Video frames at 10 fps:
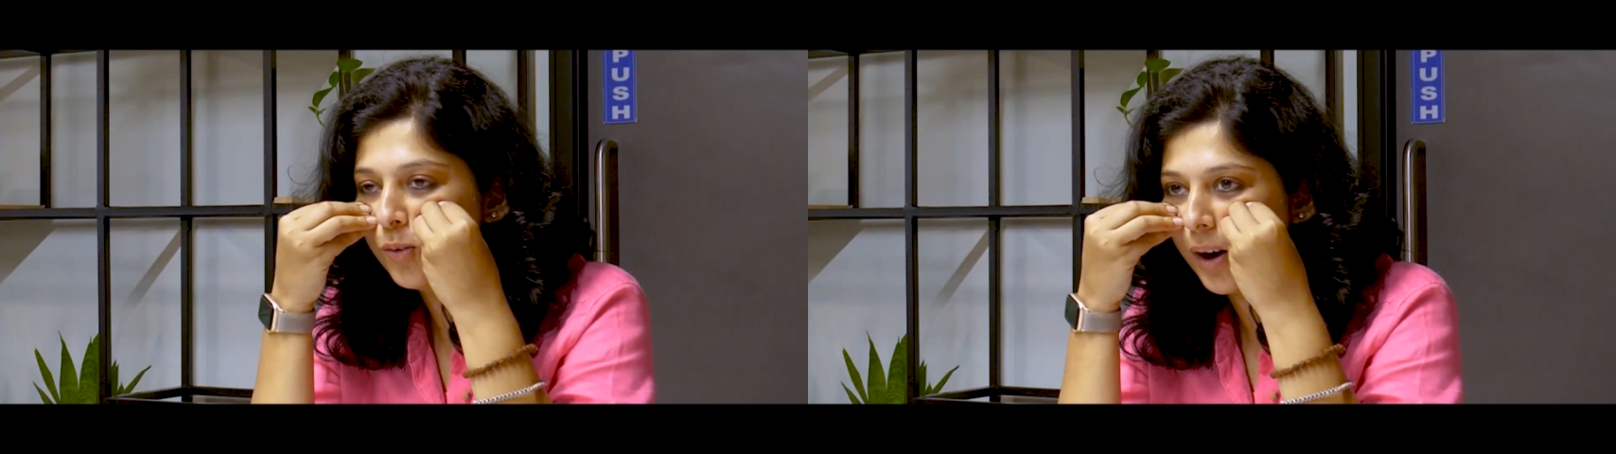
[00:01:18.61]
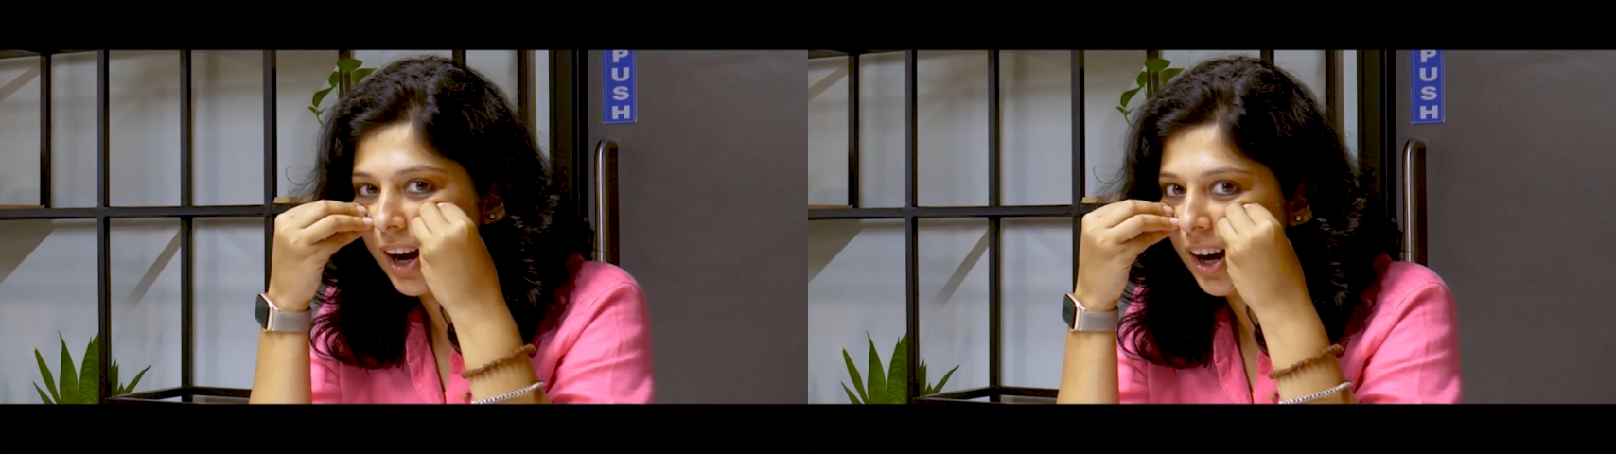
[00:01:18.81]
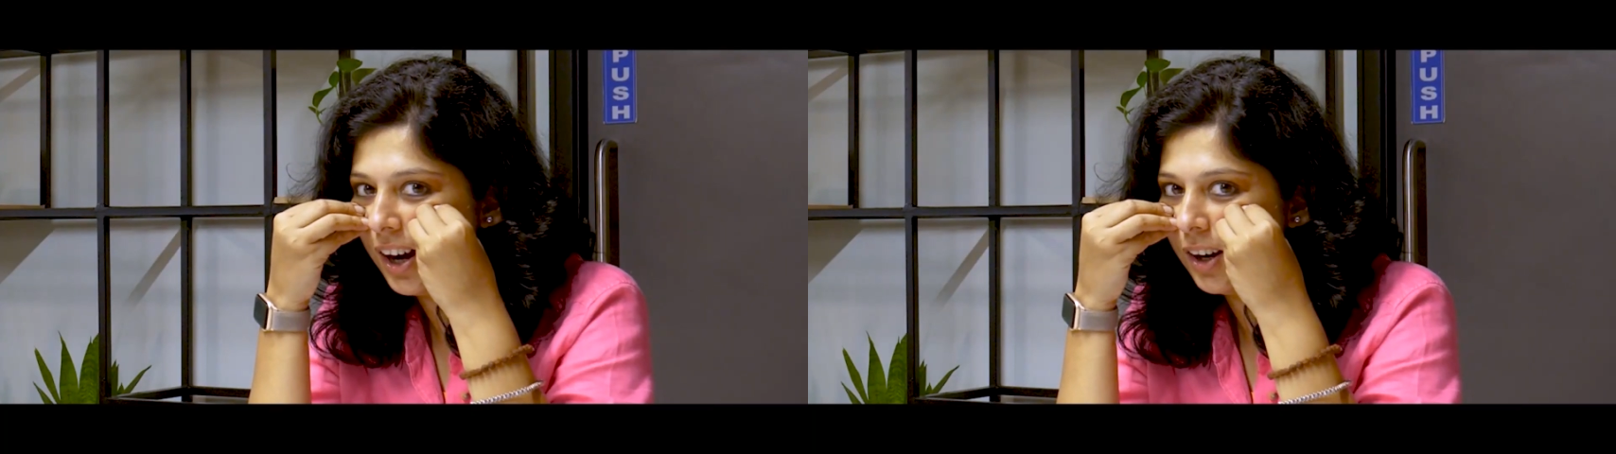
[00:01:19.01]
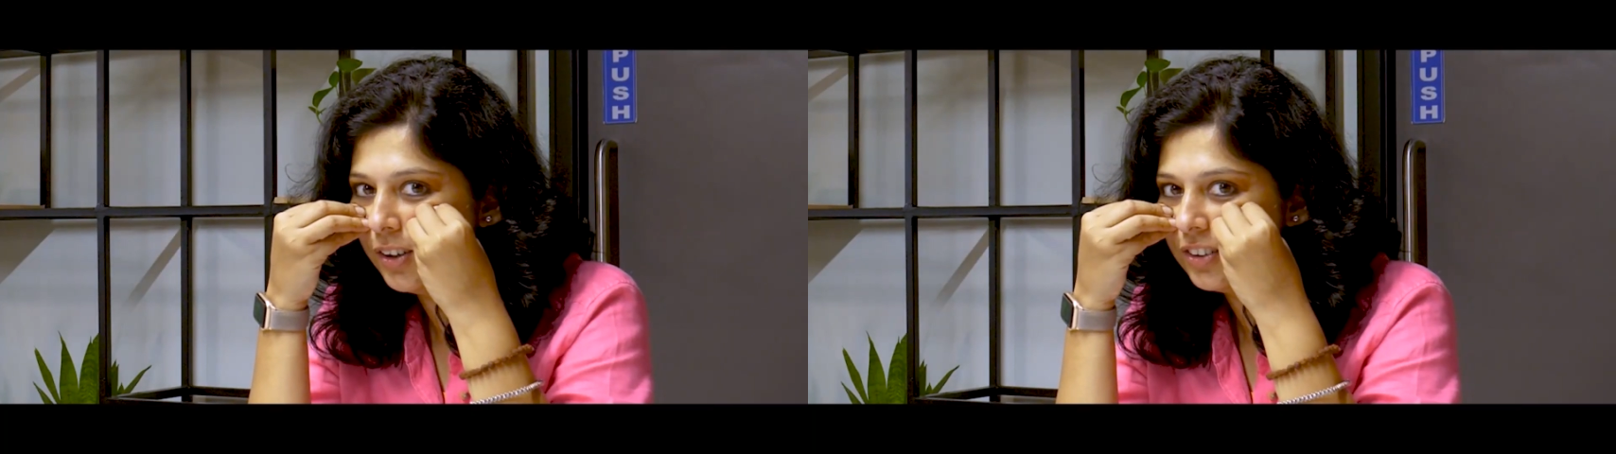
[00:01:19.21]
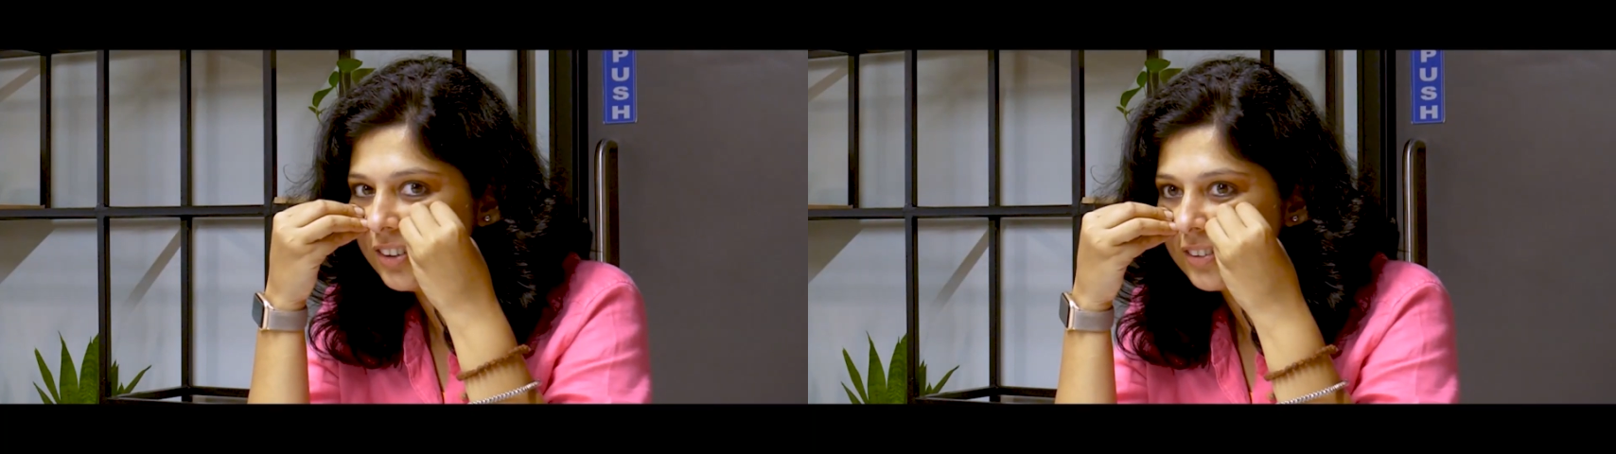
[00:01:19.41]
Oh,
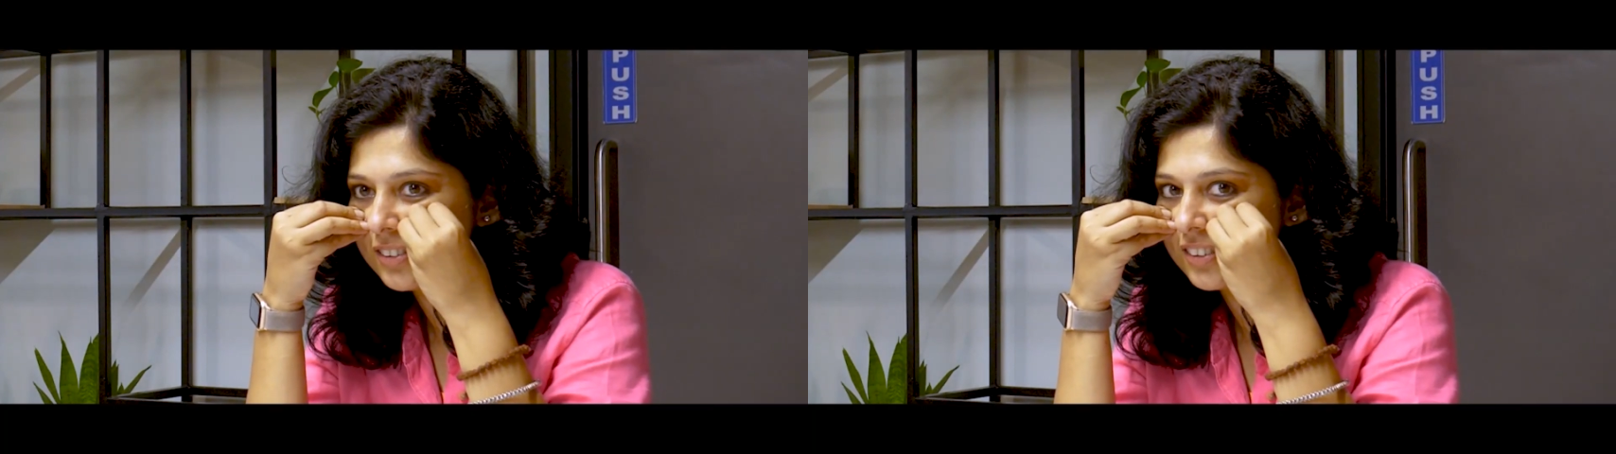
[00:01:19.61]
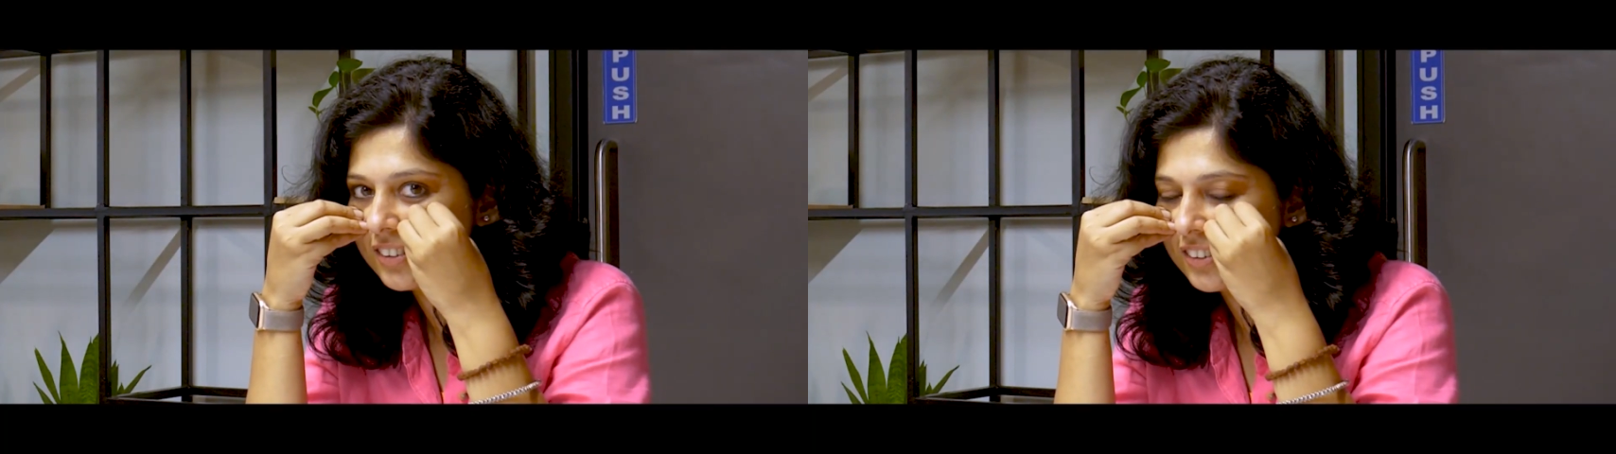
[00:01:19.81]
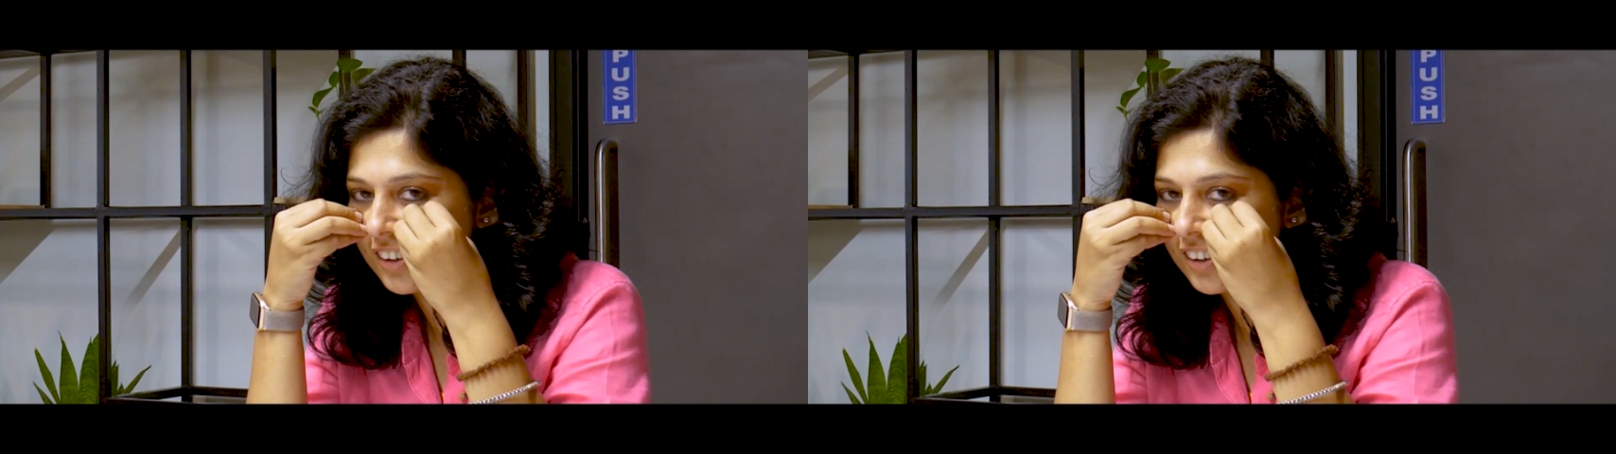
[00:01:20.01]
wow. This is a